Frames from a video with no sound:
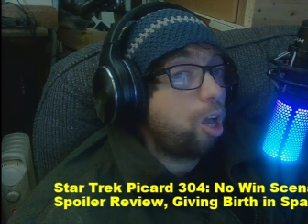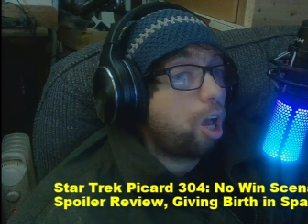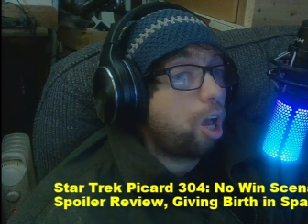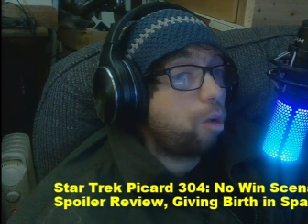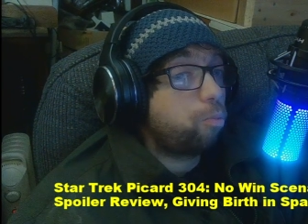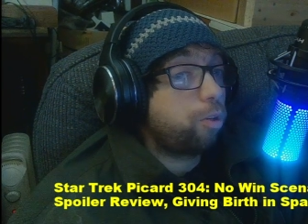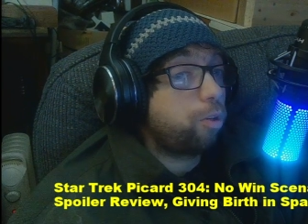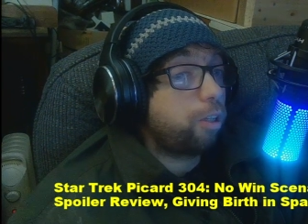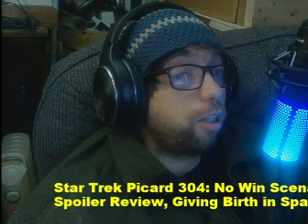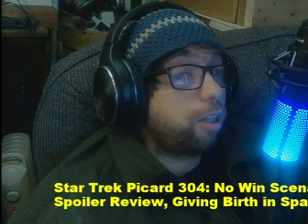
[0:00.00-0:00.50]

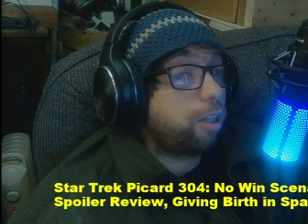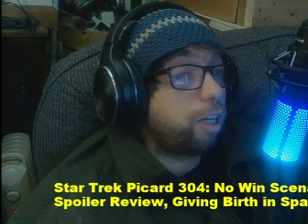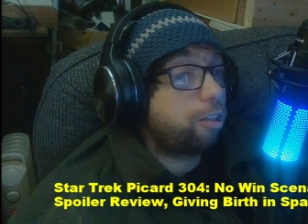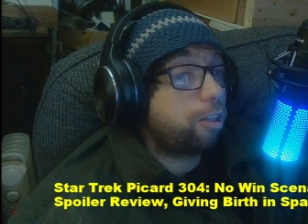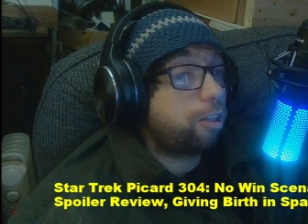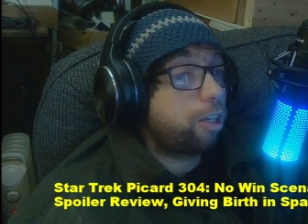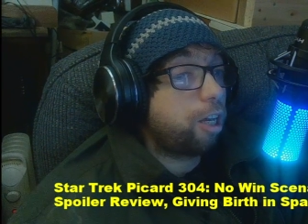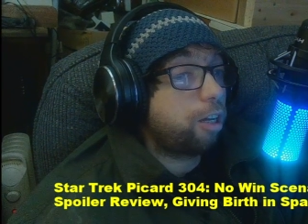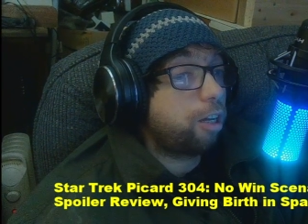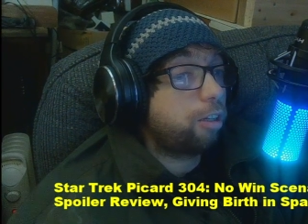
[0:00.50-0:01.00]
really like the
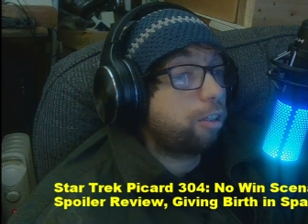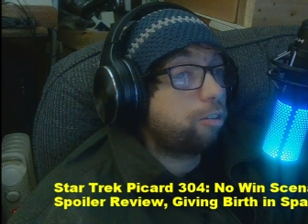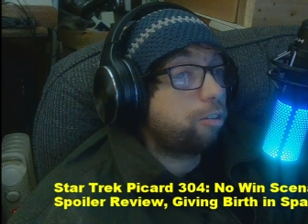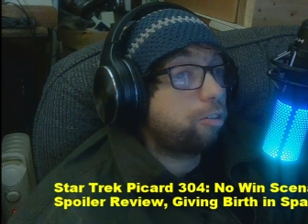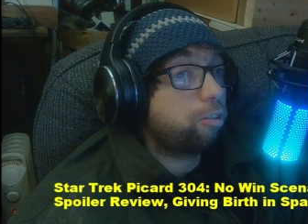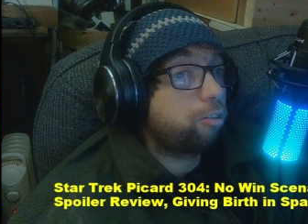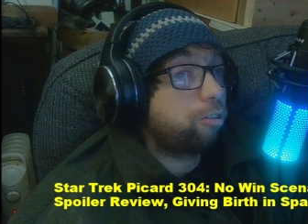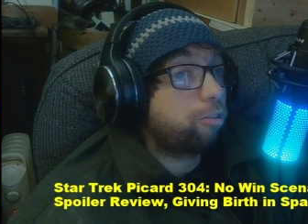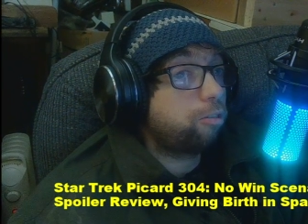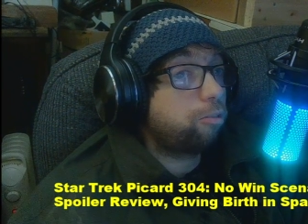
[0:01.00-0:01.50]

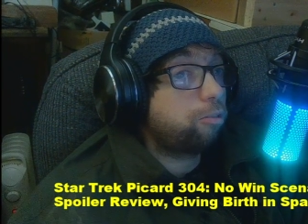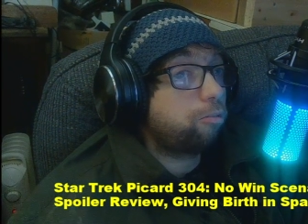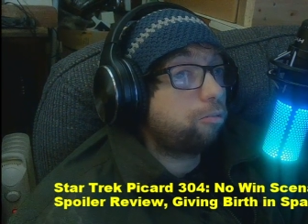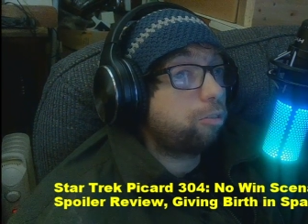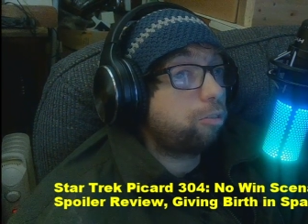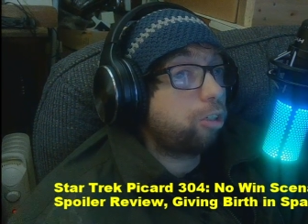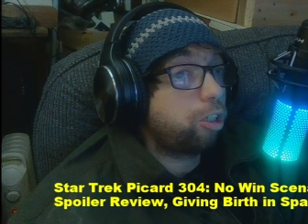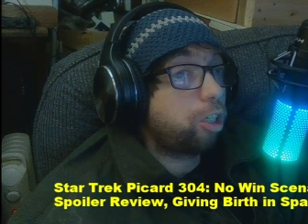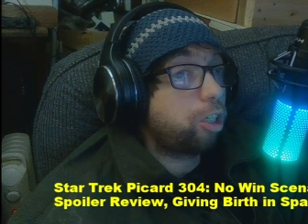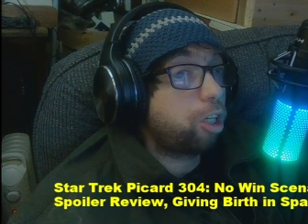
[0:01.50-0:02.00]
characters
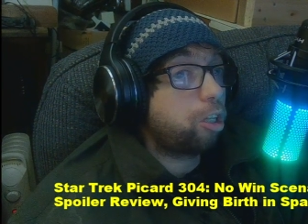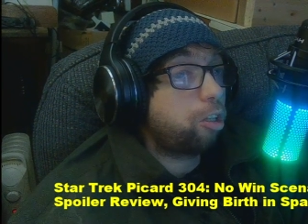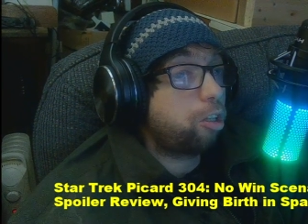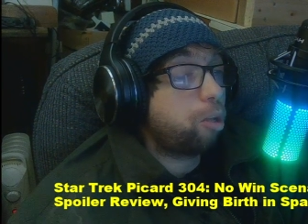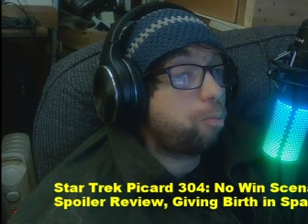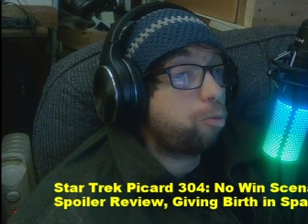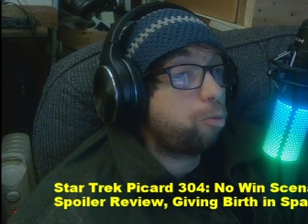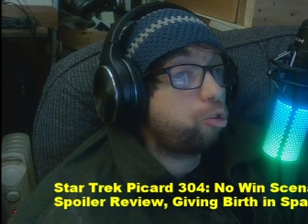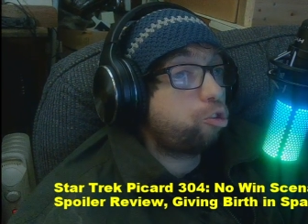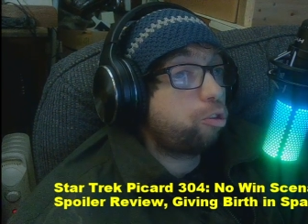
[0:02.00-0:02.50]
and let
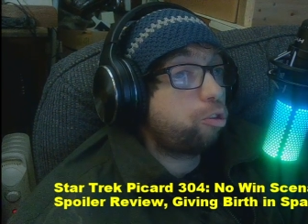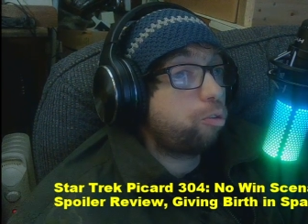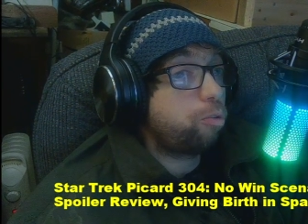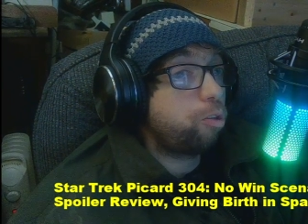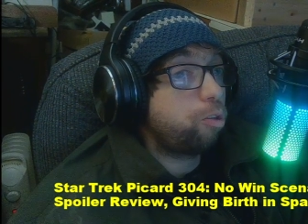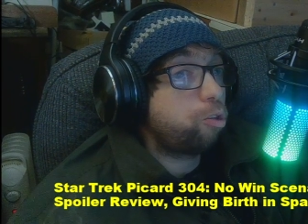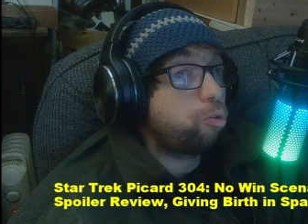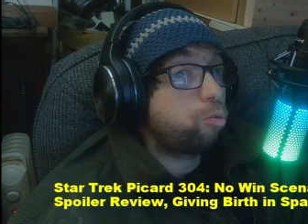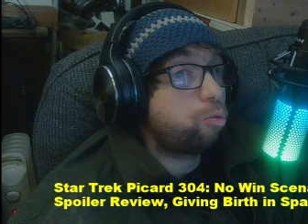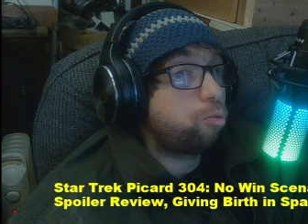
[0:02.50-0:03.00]
me show
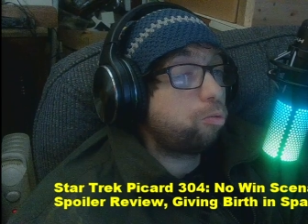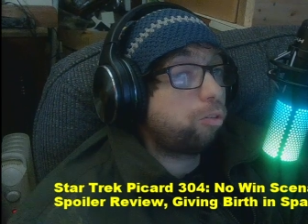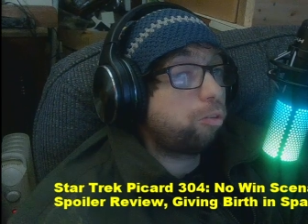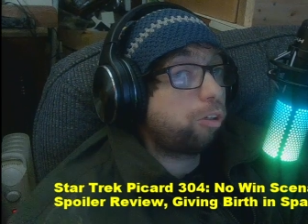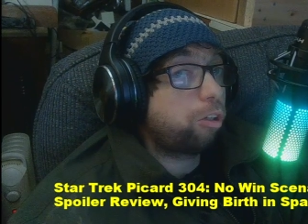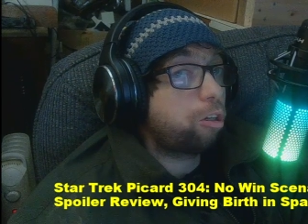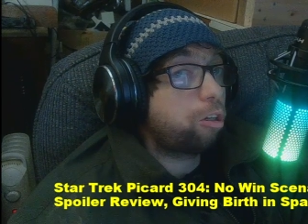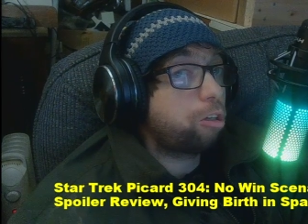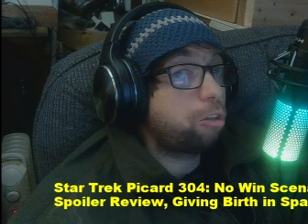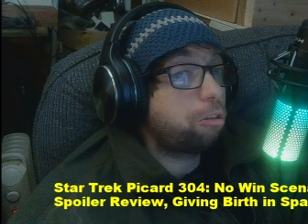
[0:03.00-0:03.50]
you
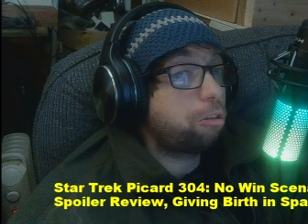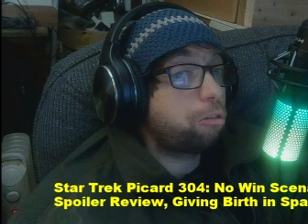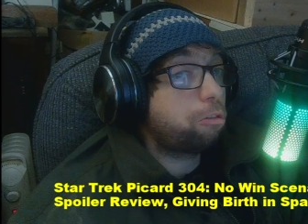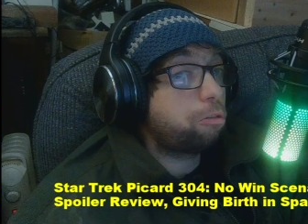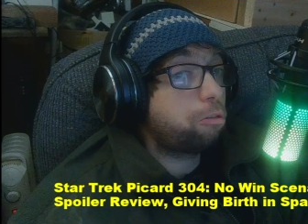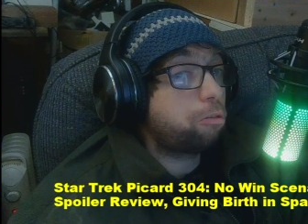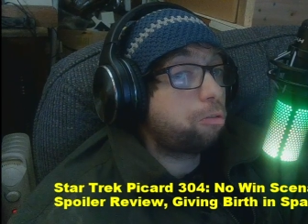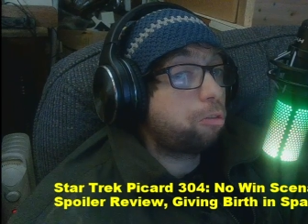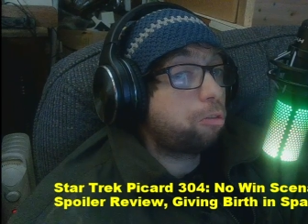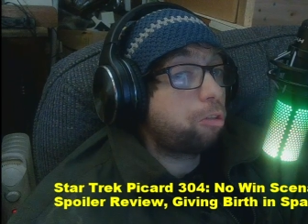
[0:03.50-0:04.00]
uh,
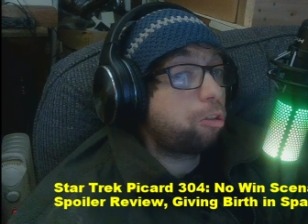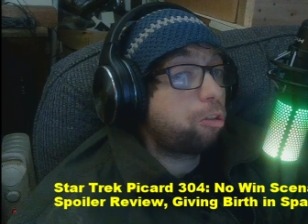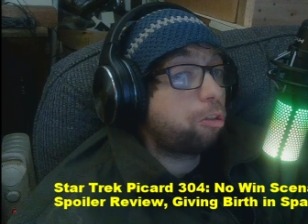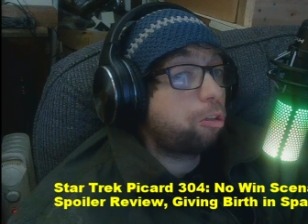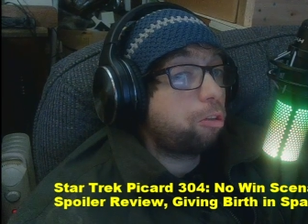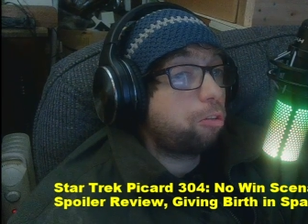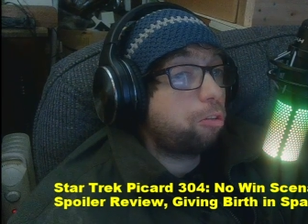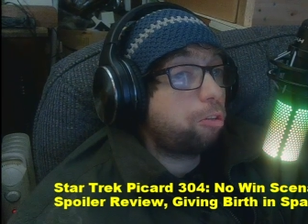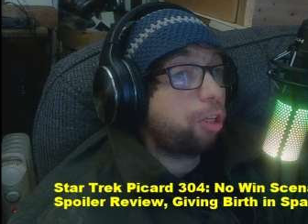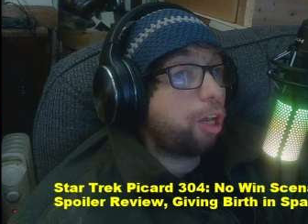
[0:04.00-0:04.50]

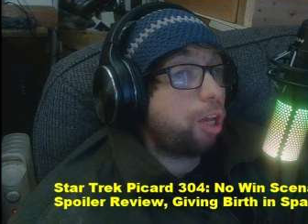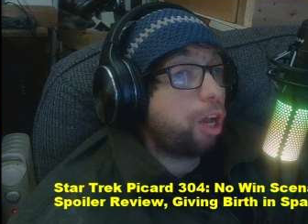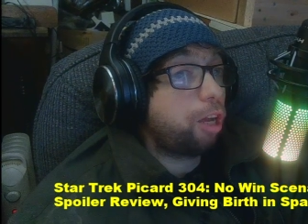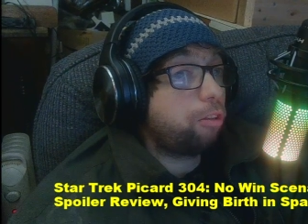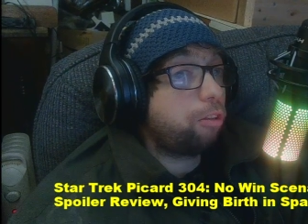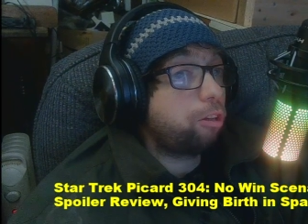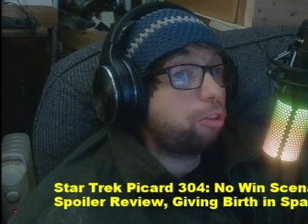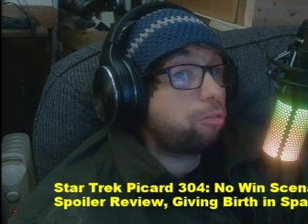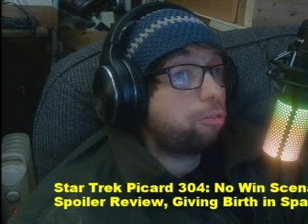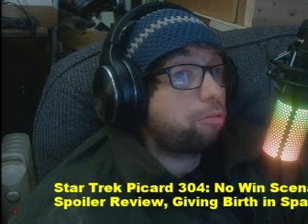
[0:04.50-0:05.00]
the
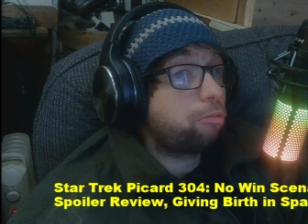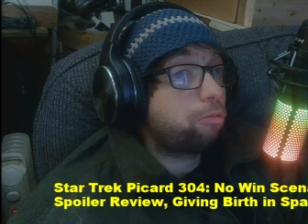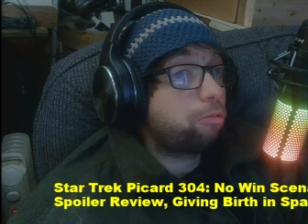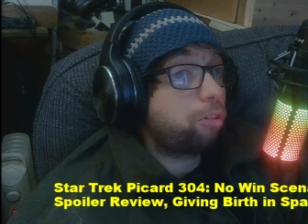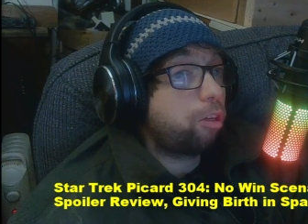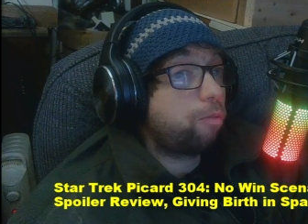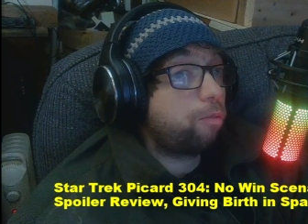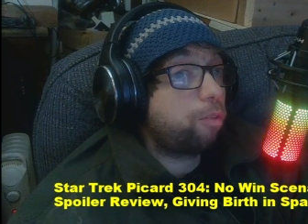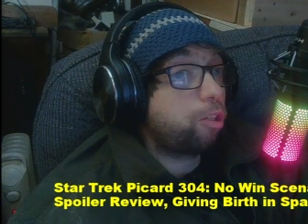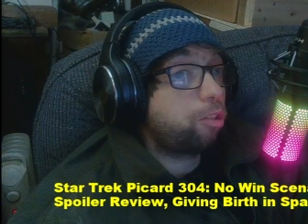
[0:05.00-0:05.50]
highlights
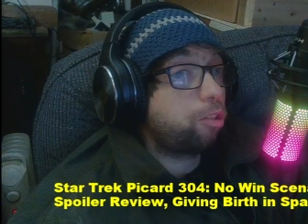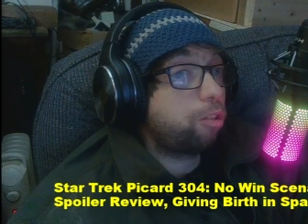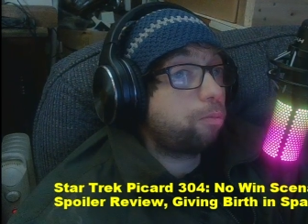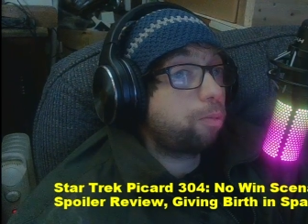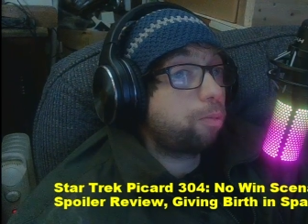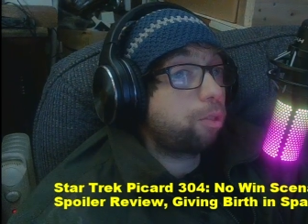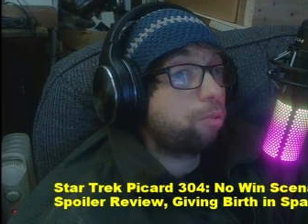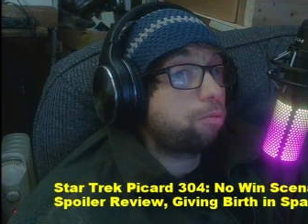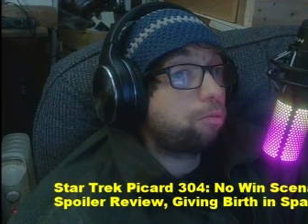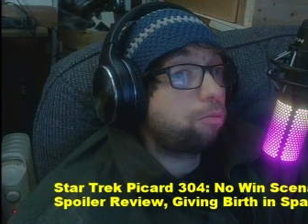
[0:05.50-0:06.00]
of this
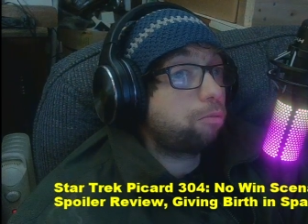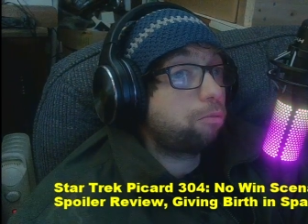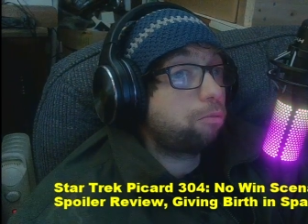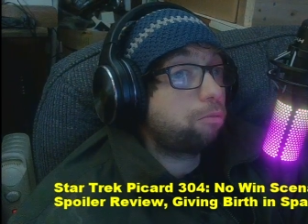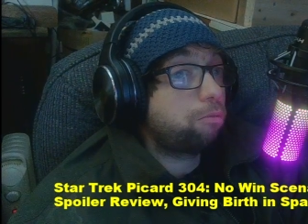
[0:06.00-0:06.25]
episode.